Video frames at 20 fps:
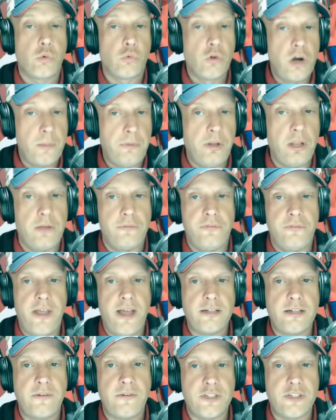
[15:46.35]
The ripple
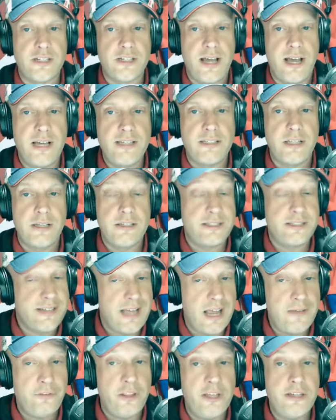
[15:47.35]
effect of
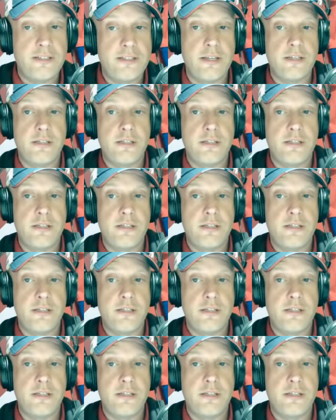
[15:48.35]
Snively's